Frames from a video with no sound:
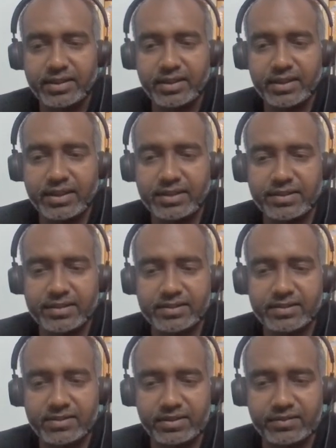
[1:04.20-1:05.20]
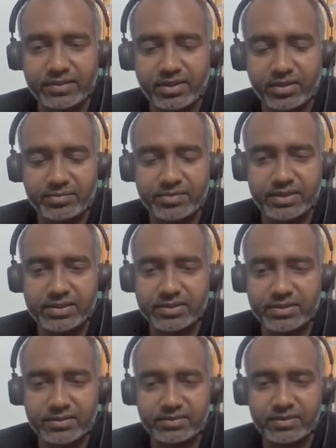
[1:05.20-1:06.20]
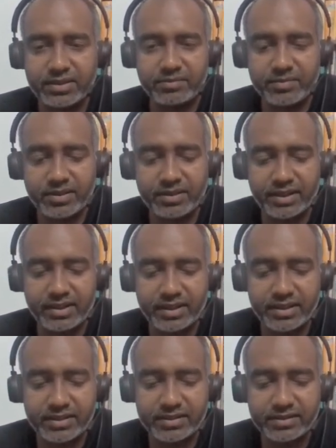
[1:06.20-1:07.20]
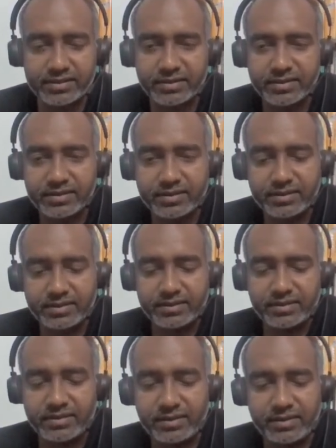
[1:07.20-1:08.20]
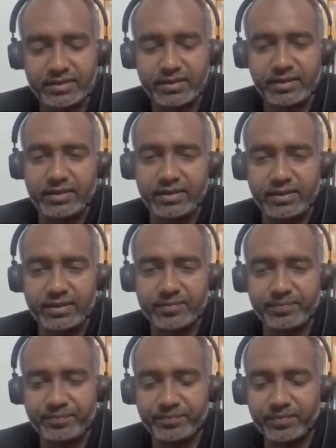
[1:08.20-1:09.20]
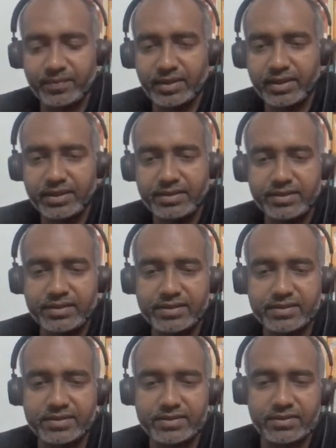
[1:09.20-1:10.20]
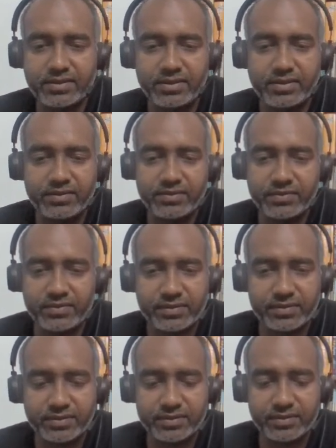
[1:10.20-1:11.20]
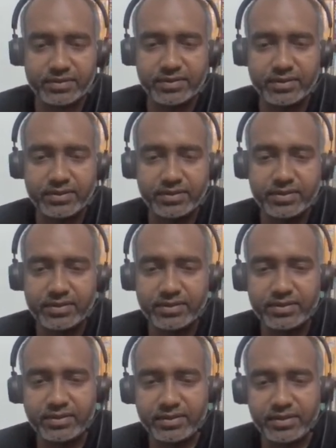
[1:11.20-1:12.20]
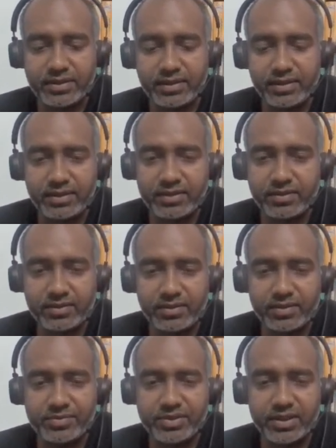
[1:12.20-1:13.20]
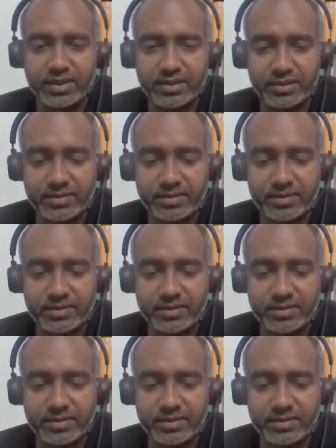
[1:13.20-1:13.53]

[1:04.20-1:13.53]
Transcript: address of the object. So let me write like the address of the object